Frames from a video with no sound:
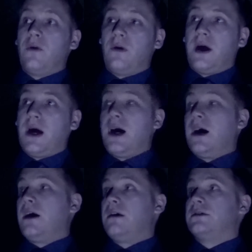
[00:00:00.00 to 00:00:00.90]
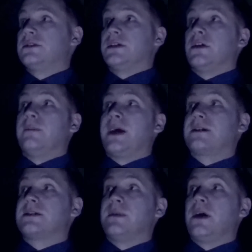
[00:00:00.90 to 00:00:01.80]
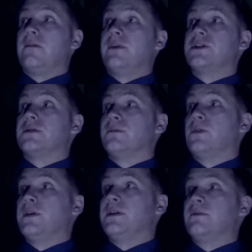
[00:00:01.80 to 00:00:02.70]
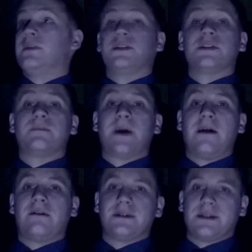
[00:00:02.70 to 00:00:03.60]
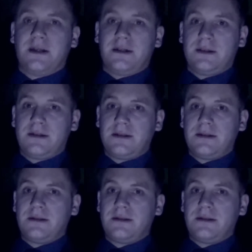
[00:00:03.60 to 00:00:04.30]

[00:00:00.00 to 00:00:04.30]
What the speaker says: Or are, to go back to my original point, we just parasites,